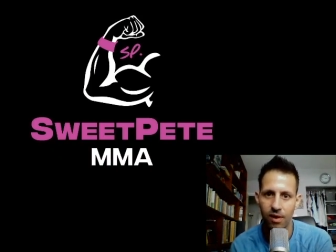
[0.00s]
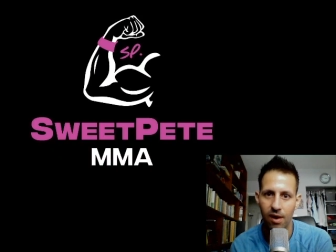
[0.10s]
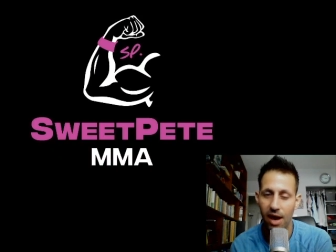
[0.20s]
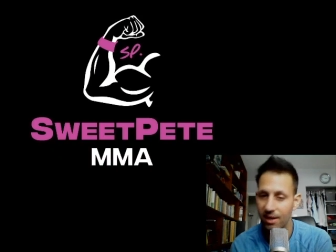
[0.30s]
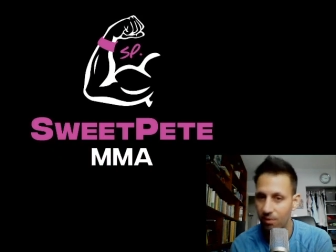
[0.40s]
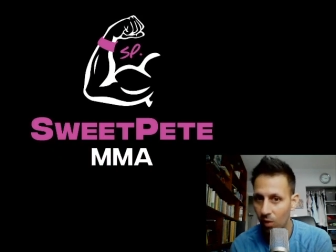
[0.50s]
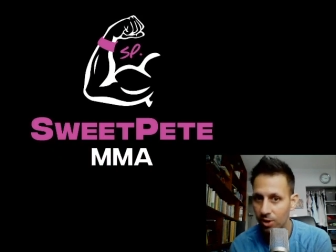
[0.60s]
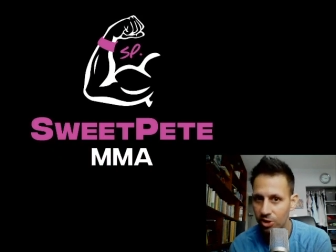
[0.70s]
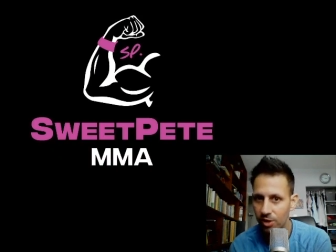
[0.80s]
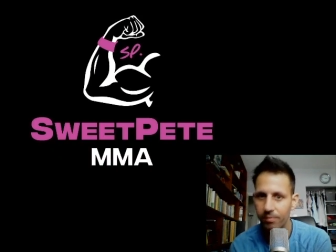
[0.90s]
I didn't
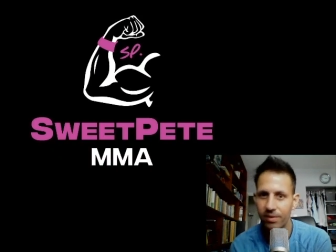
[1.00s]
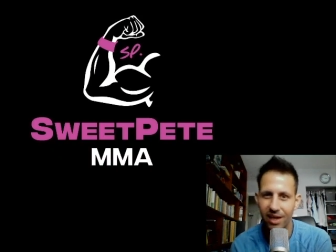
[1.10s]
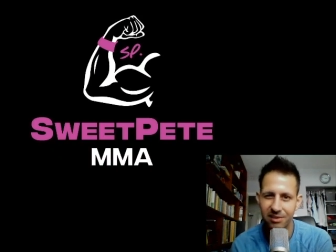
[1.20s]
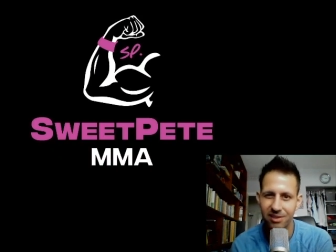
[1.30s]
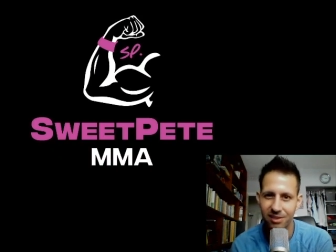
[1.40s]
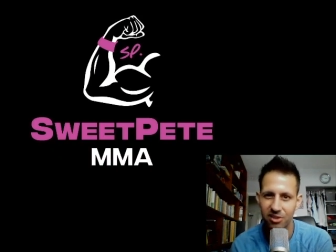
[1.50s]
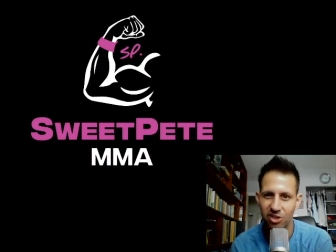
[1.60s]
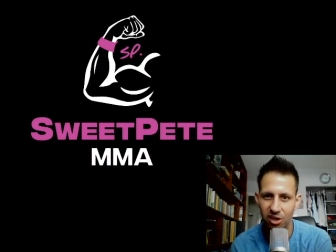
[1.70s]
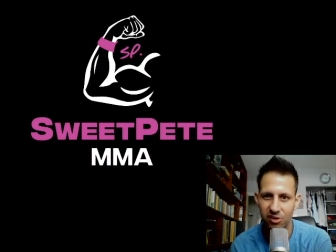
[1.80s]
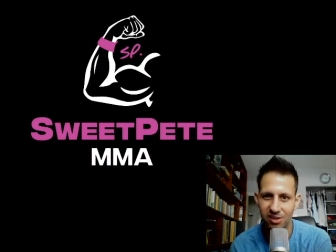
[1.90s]
watch it, but that's the
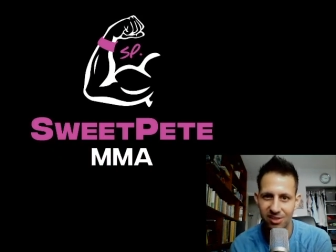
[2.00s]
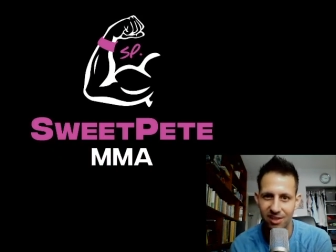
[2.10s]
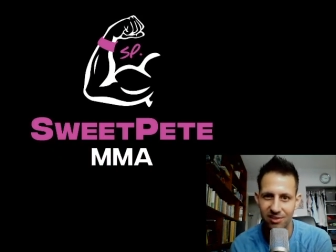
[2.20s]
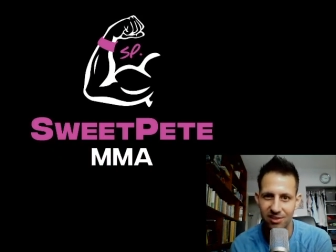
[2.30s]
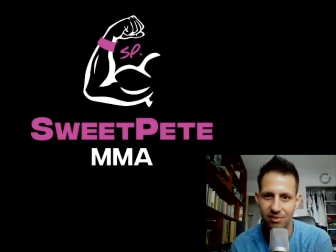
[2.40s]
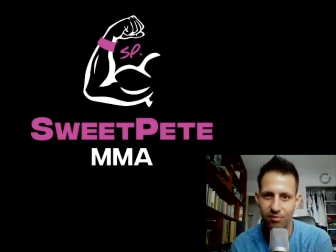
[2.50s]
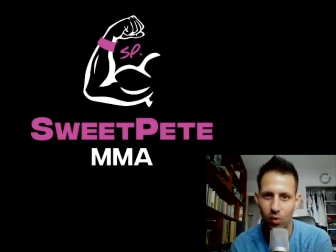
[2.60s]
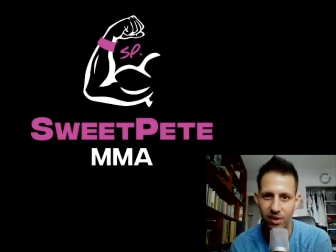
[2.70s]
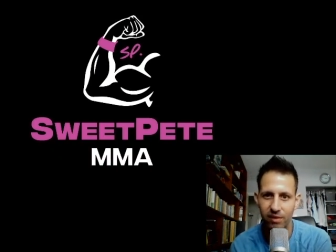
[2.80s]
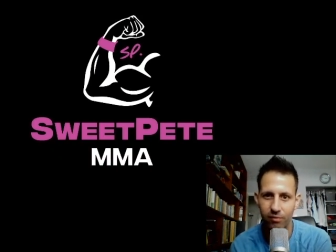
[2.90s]
general consensus,
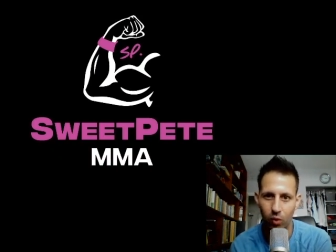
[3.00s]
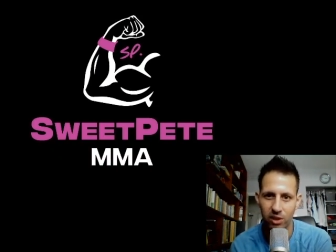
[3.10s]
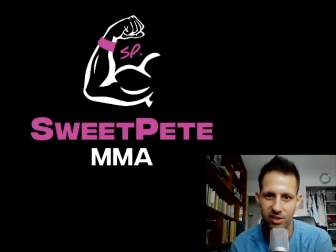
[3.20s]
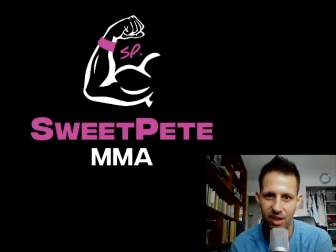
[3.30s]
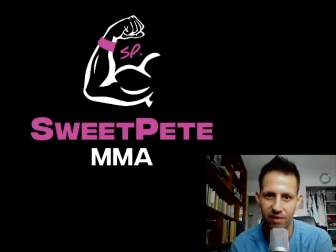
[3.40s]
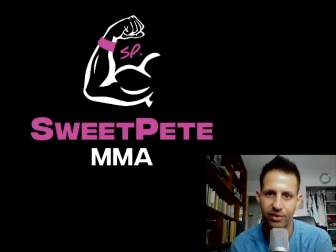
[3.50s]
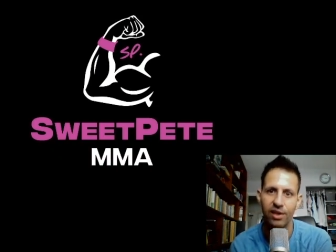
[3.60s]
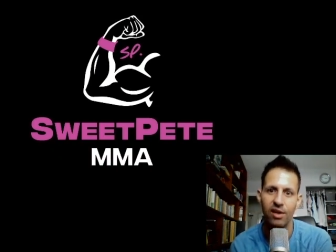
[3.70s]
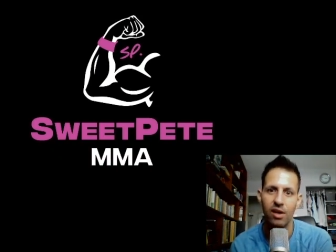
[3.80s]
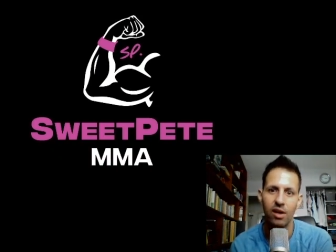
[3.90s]
48-47,
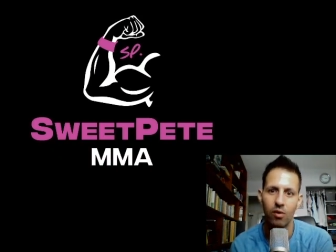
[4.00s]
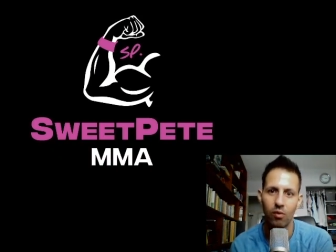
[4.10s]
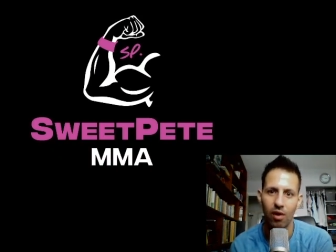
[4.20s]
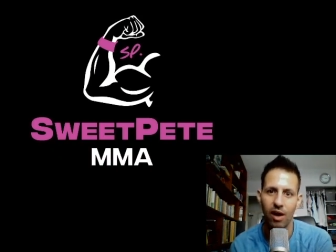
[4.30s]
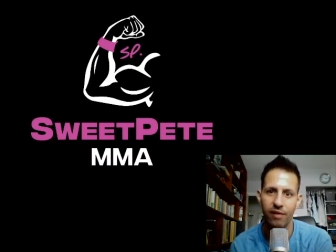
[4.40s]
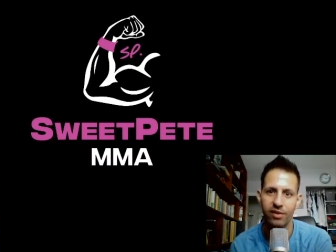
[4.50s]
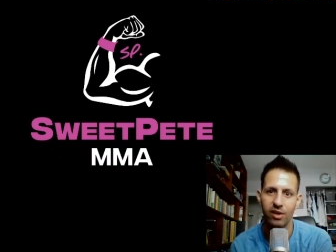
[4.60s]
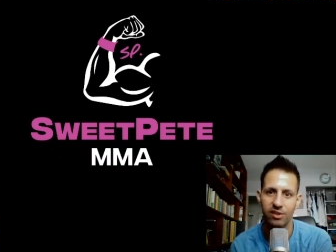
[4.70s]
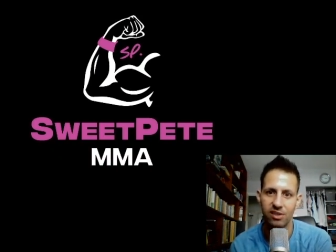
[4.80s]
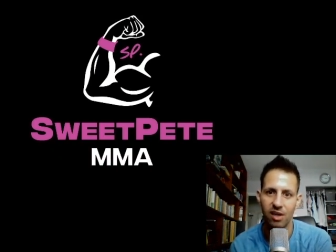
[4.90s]
Rafael
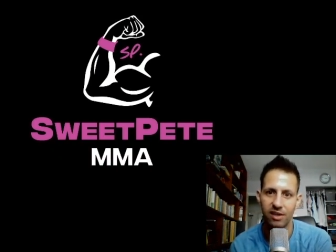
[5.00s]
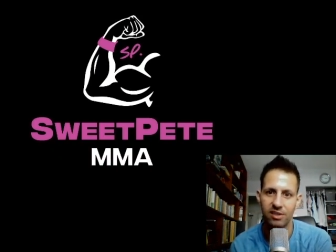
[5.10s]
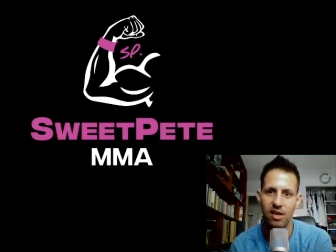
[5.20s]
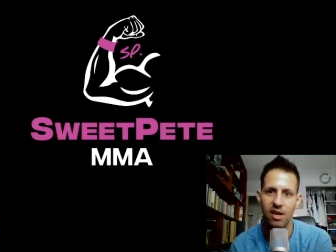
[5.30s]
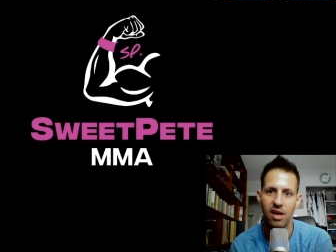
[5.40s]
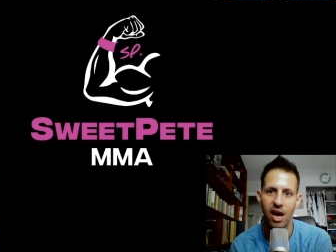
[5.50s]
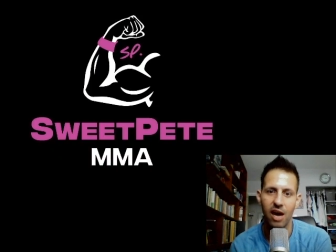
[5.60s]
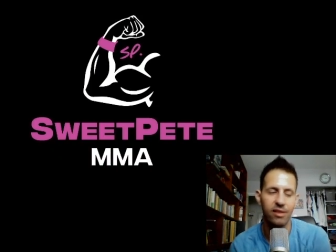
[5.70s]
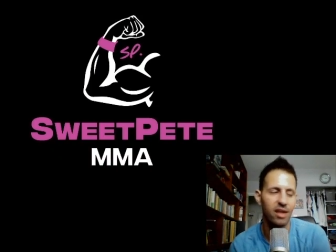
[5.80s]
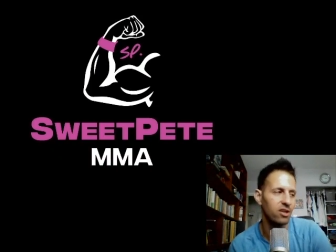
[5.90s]
Stotts.
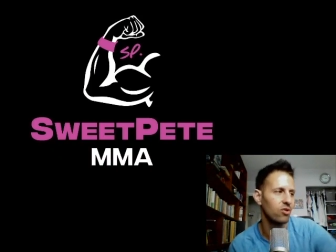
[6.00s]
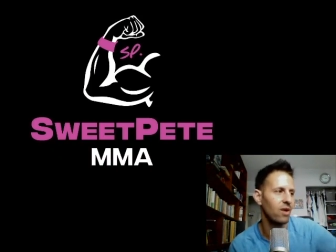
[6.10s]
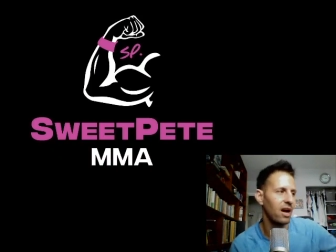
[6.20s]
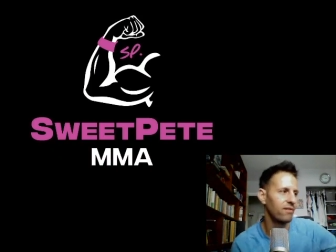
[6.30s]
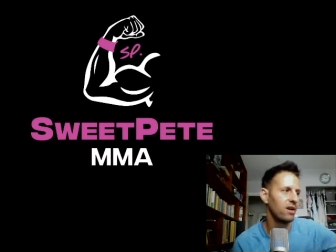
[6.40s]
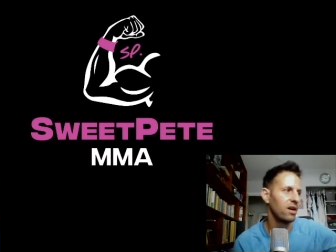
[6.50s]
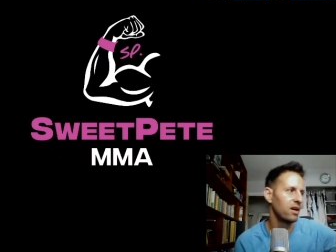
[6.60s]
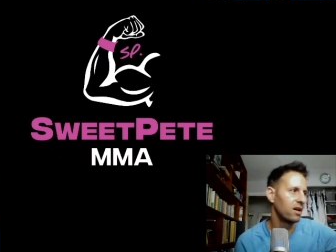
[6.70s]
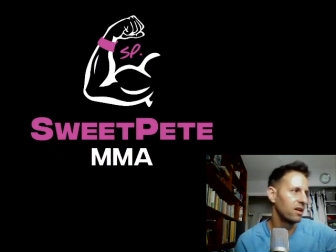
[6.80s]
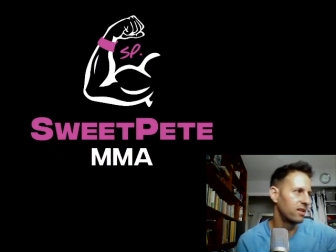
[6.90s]
And then you have
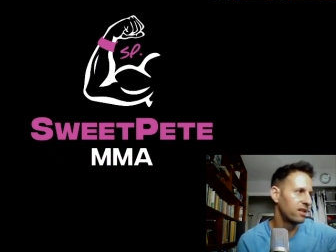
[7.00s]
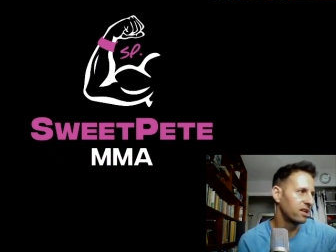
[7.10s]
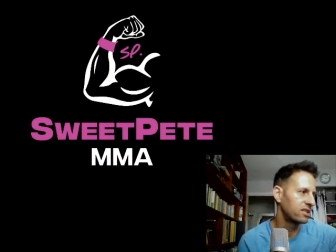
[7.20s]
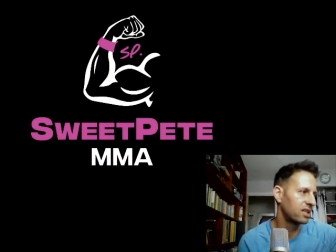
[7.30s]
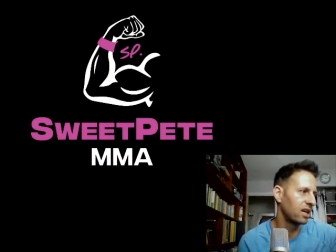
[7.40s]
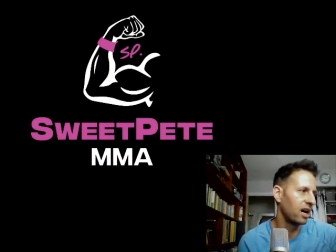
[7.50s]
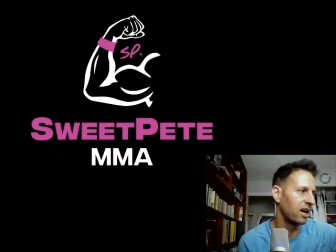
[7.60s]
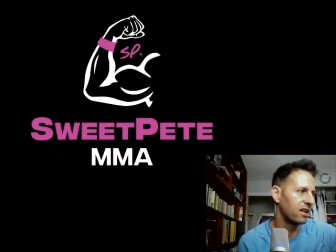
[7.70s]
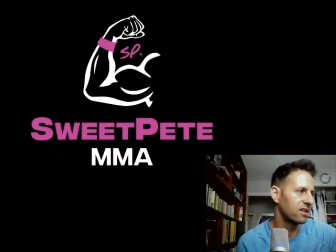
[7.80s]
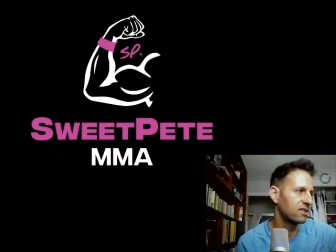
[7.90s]
this
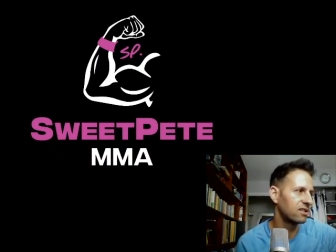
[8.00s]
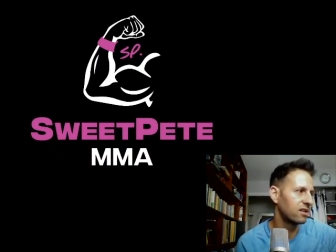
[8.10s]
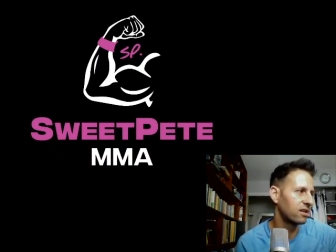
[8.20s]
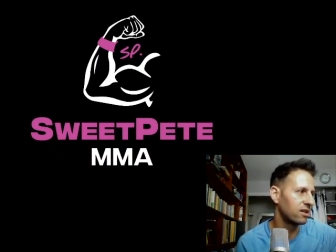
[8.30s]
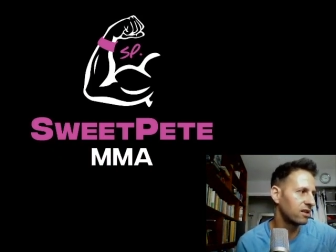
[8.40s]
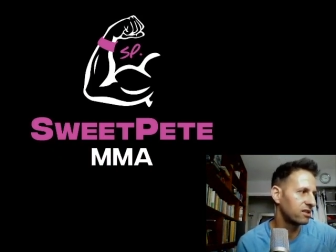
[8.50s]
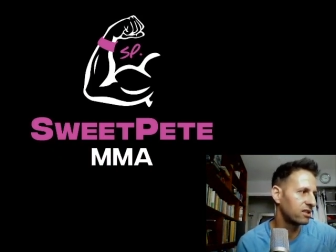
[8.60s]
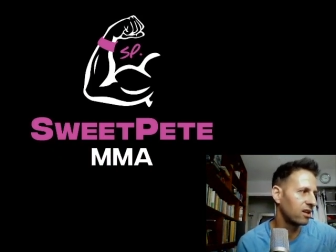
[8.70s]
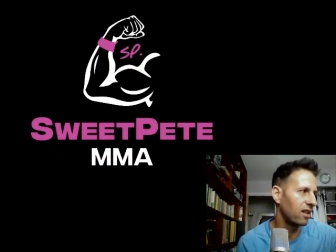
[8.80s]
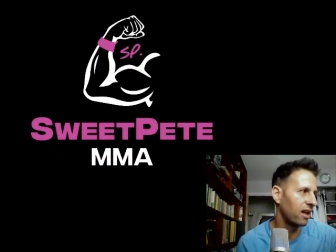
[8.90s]
guy, this
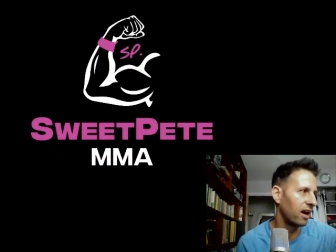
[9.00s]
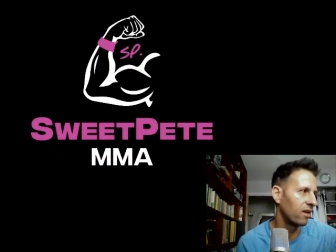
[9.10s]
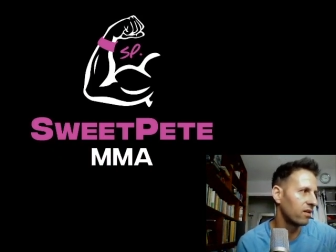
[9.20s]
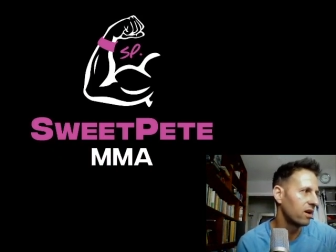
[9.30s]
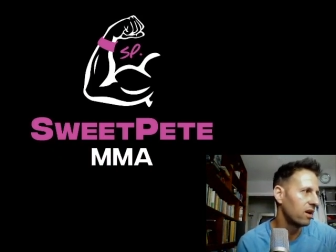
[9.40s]
clown,